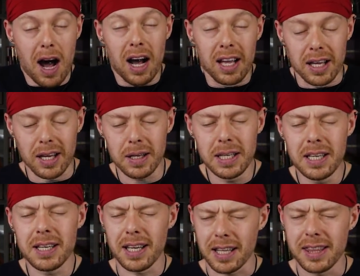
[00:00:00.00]
I
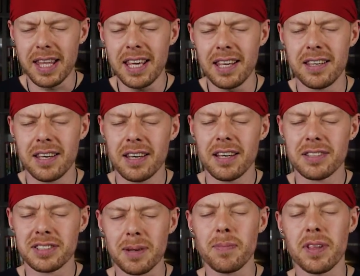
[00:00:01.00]
think
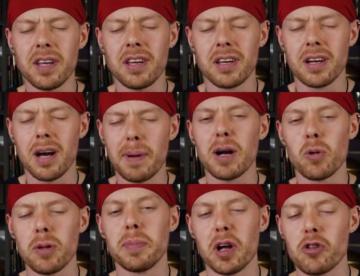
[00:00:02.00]
something about
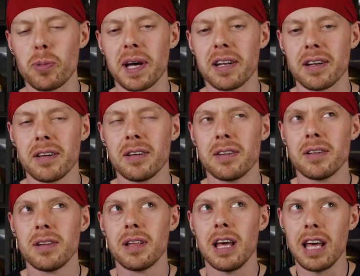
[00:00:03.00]
One Punch Man.
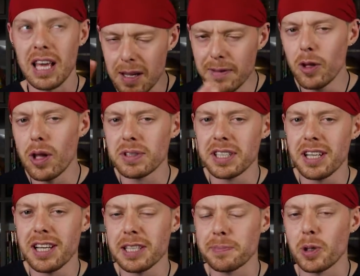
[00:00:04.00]
Even though that was in the
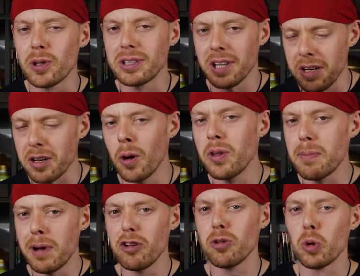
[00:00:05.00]
last box, I know they
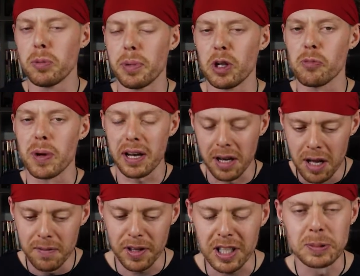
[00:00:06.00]
mentioned One Punch Man
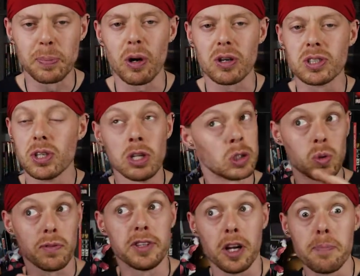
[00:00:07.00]
for this box,
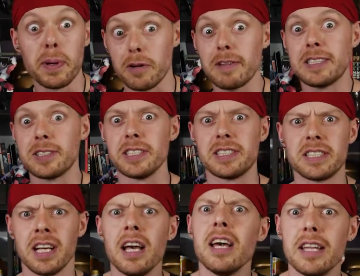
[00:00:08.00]
so I've done a bit of
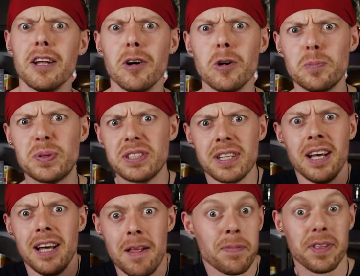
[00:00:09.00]
research in the
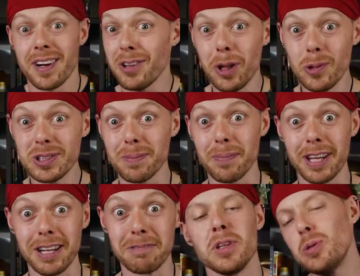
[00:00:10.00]
hopes that I'll know
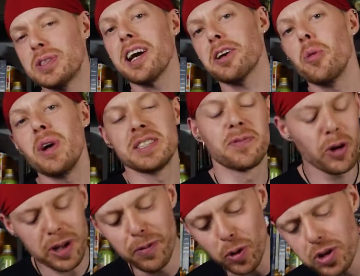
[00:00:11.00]
something. Lootaku is
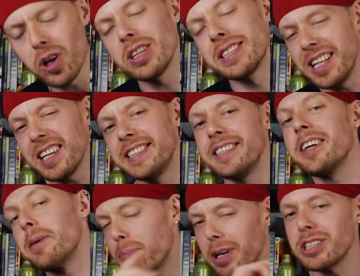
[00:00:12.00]

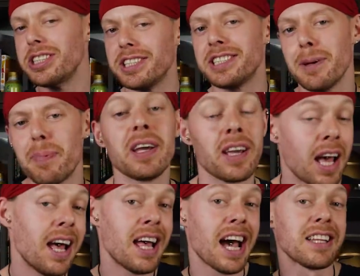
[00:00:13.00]
$44.99 plus your shipping,
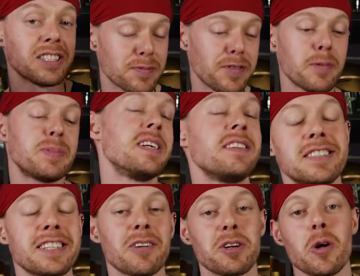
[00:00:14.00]
and there's a 5%
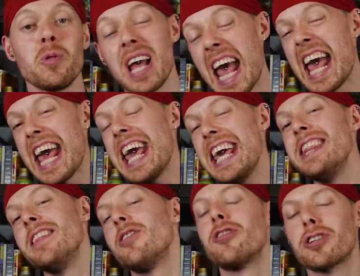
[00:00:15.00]
discount code
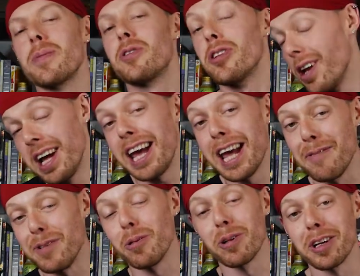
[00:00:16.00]
in the description
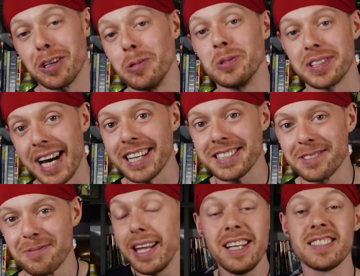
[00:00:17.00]
if you want to use that.
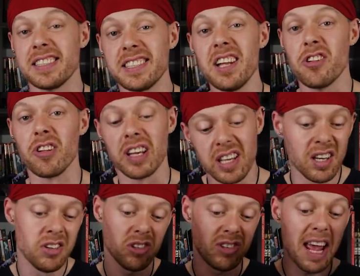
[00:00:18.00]
It is essentially
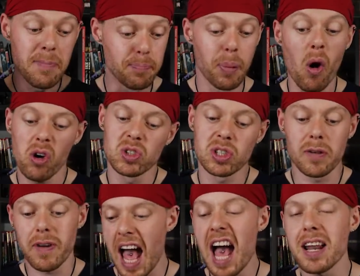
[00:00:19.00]
just a box
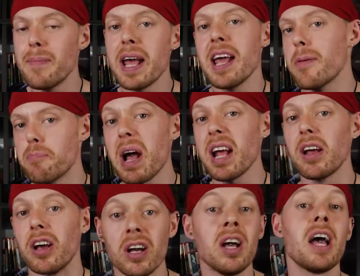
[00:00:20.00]
of anime and
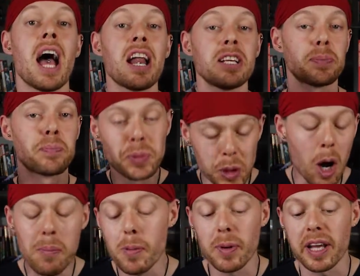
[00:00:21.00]
manga, and it's
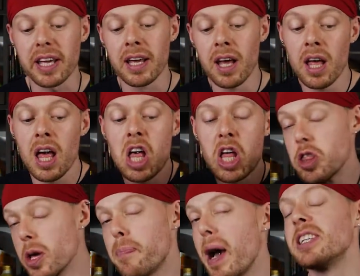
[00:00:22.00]
probably
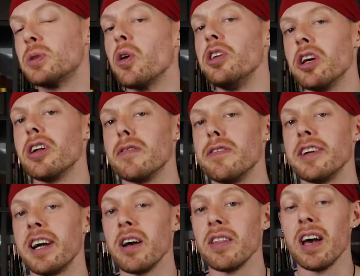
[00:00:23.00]
the best one you're going to
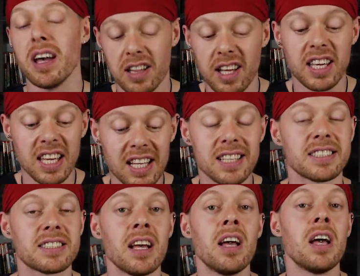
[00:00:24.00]
find out there. Like, it
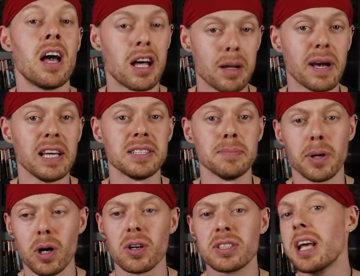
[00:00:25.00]
is an amazing
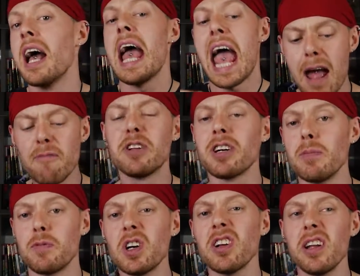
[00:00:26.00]
box. Every time
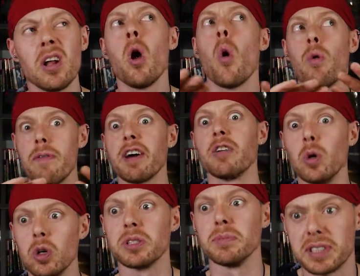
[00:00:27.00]
we've done it, we've had an
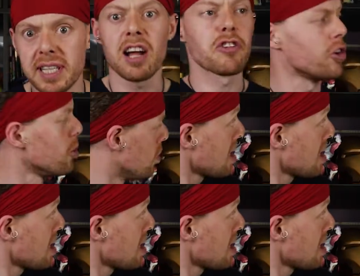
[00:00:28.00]
awesome statue.